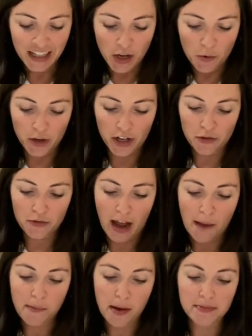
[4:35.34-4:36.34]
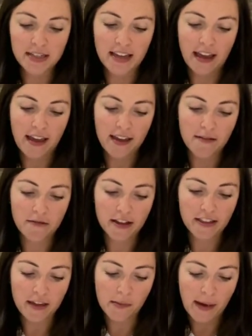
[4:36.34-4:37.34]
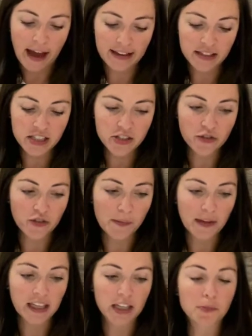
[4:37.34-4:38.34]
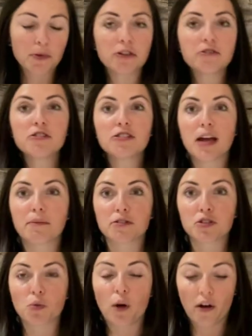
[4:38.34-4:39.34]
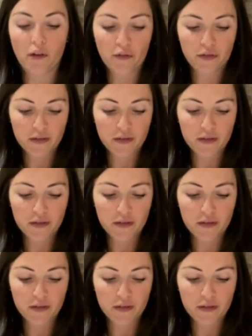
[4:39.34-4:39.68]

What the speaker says: We're going to wrap up today with a passage from Hebrews chapter 12.